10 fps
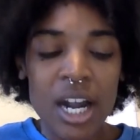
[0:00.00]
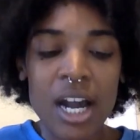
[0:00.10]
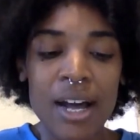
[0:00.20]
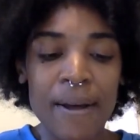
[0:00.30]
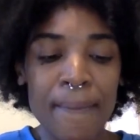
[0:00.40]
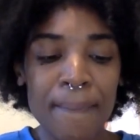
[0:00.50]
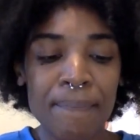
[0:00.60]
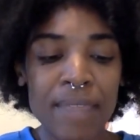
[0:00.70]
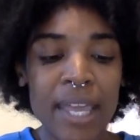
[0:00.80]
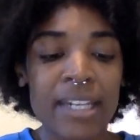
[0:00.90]

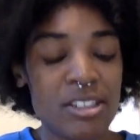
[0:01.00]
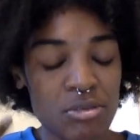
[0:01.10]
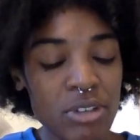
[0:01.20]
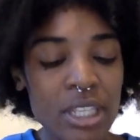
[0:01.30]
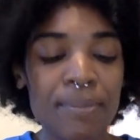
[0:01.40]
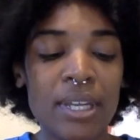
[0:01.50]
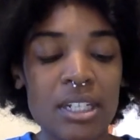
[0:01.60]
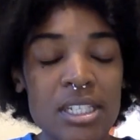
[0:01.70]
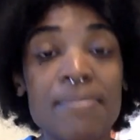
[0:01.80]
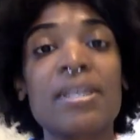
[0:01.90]
And it's really
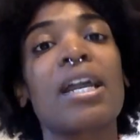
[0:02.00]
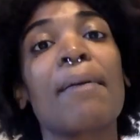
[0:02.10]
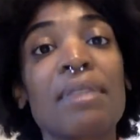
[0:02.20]
been something that I've